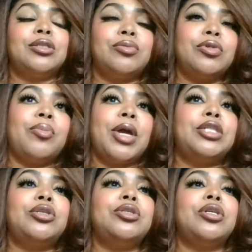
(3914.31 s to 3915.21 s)
So we're going to make
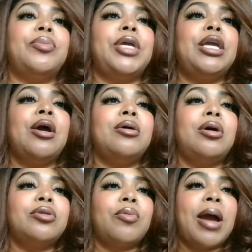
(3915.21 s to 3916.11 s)
sure you're going to be
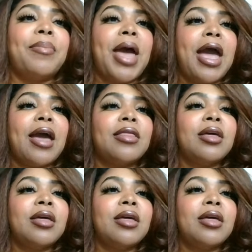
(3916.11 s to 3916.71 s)
on the right path.